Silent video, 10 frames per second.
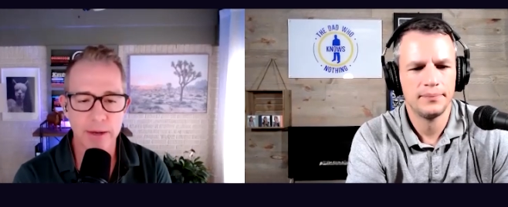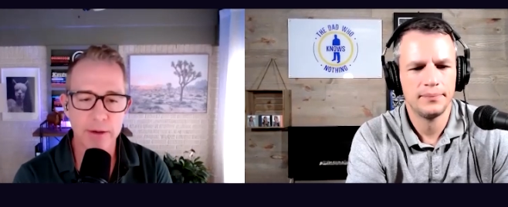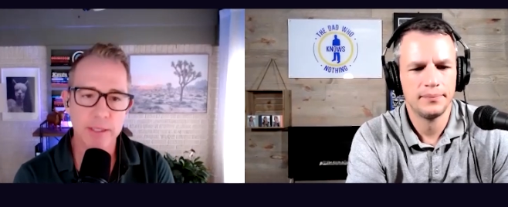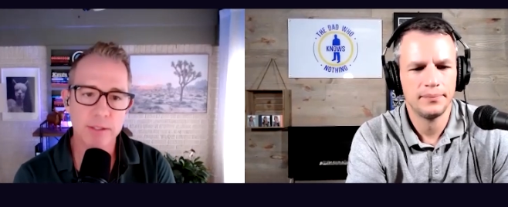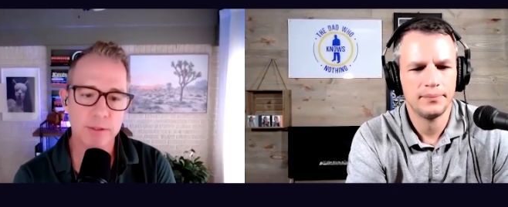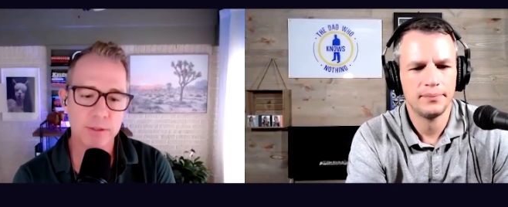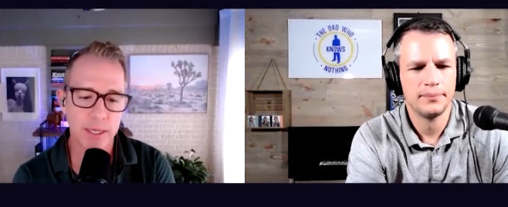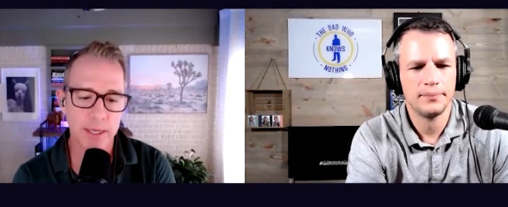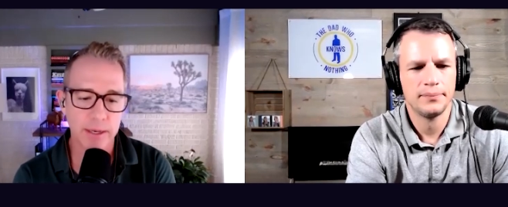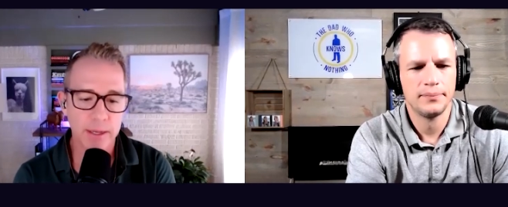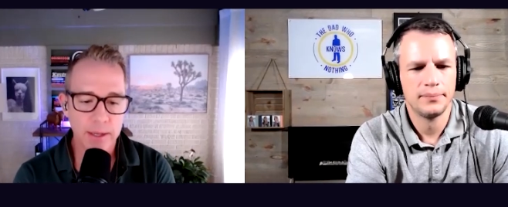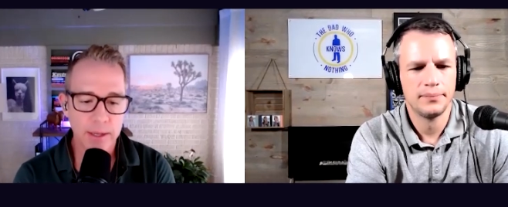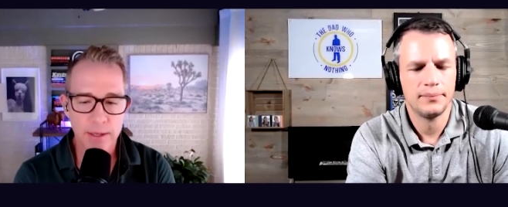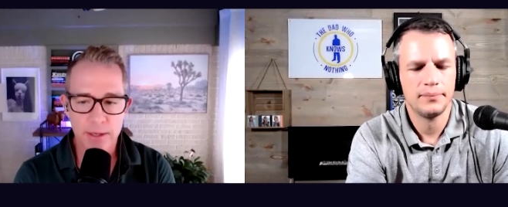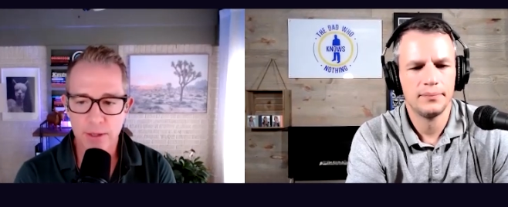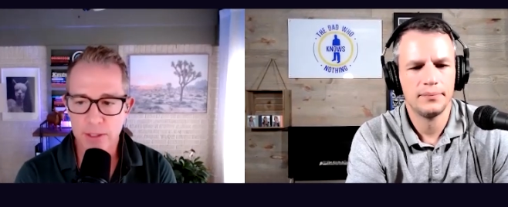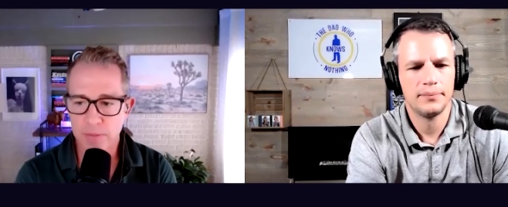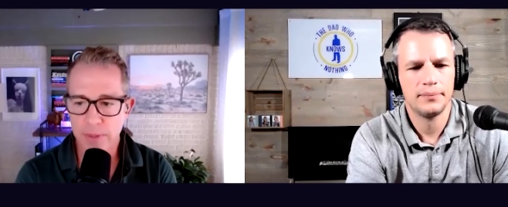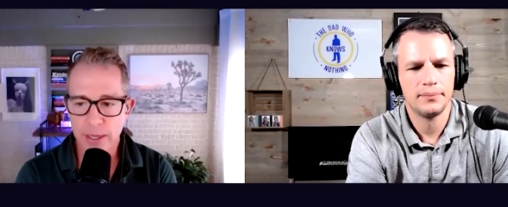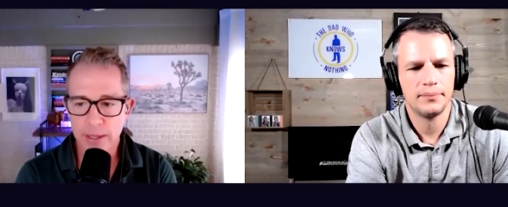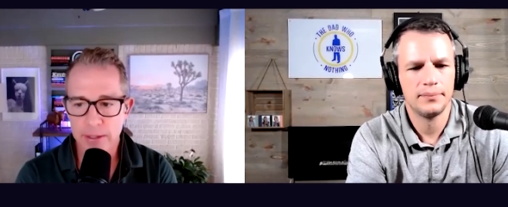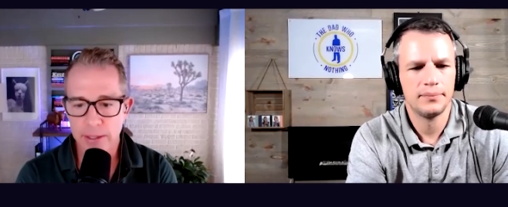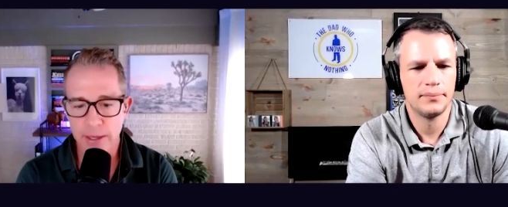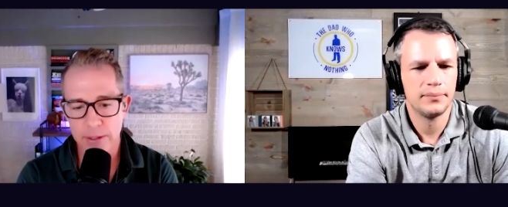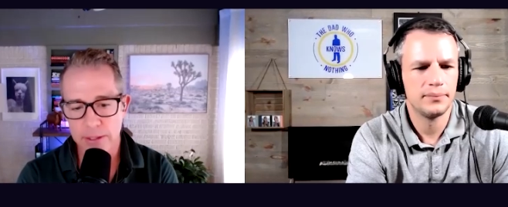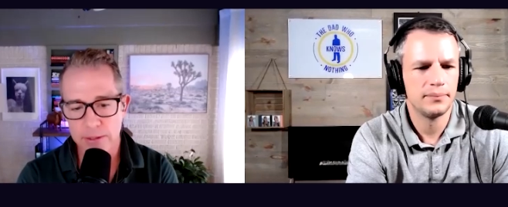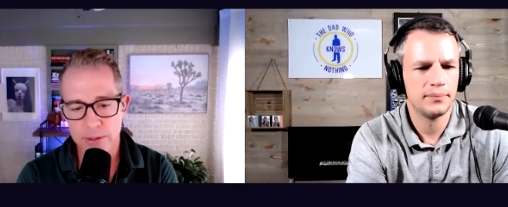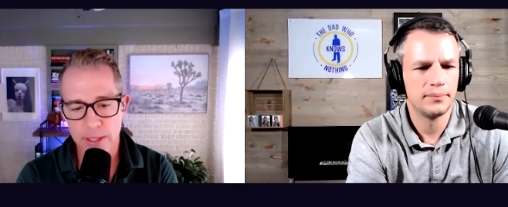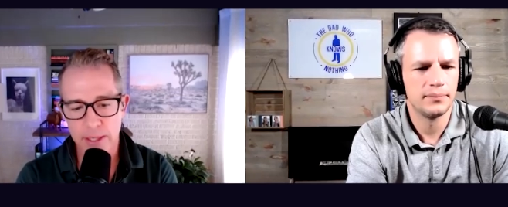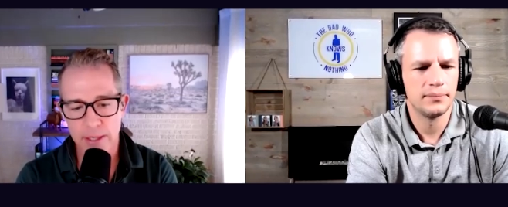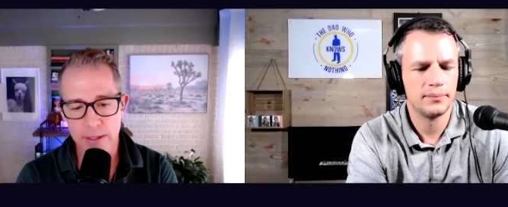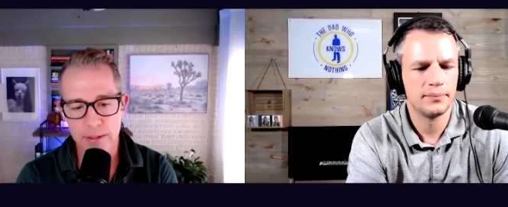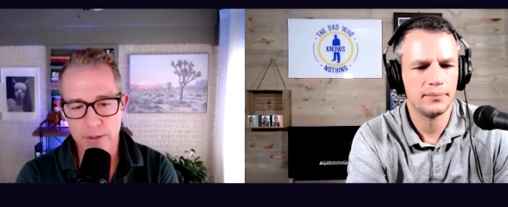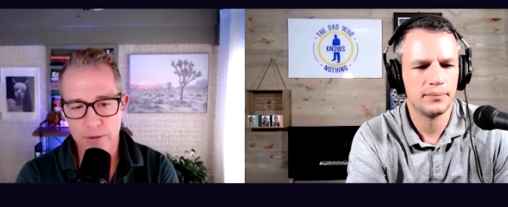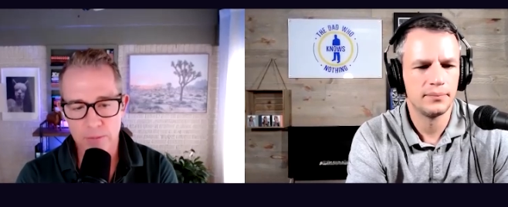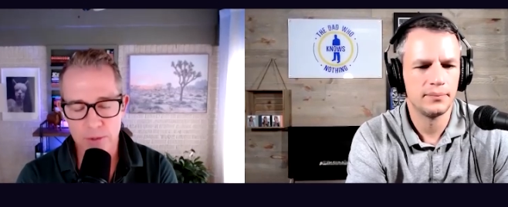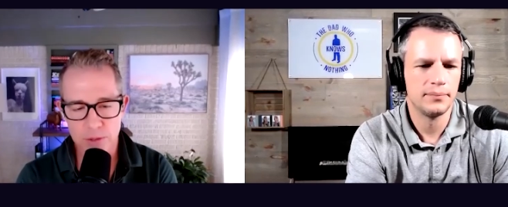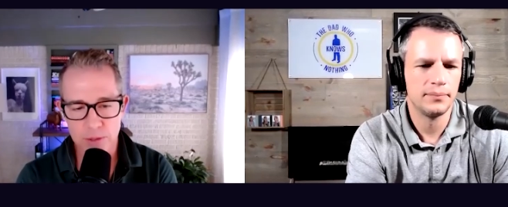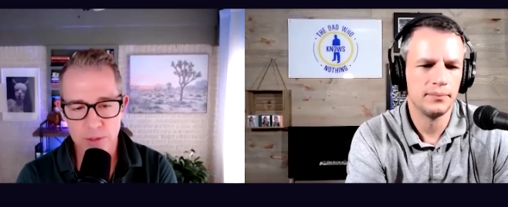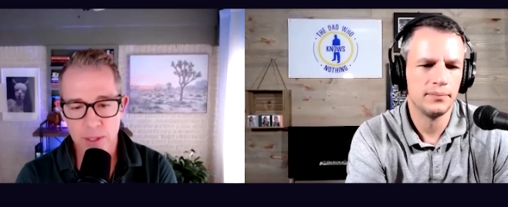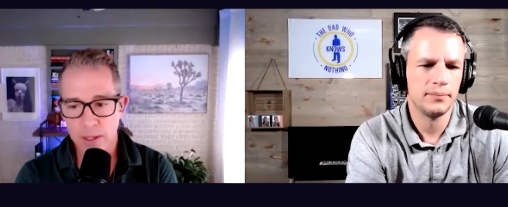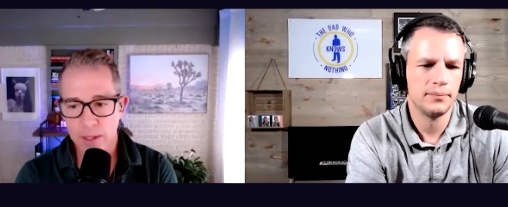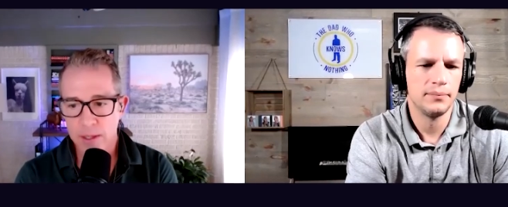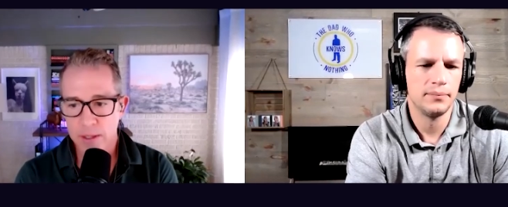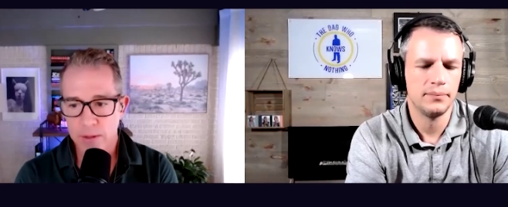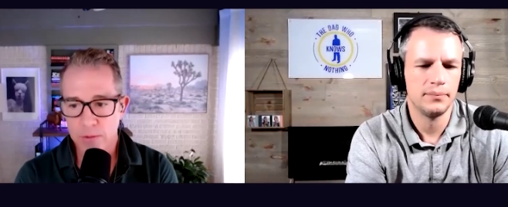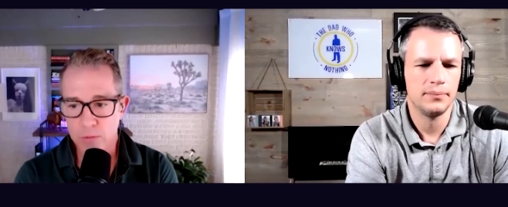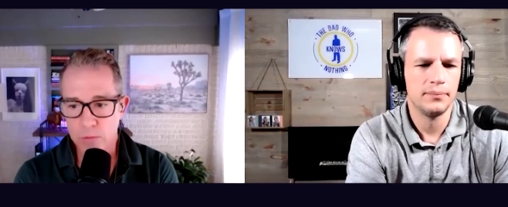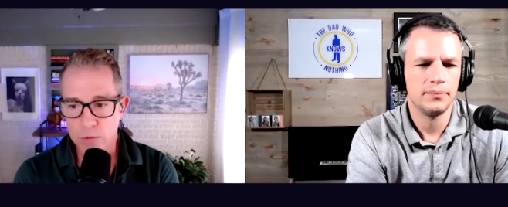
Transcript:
Speaker 1: How can I do that on demand, and how can I do that in you know the most you know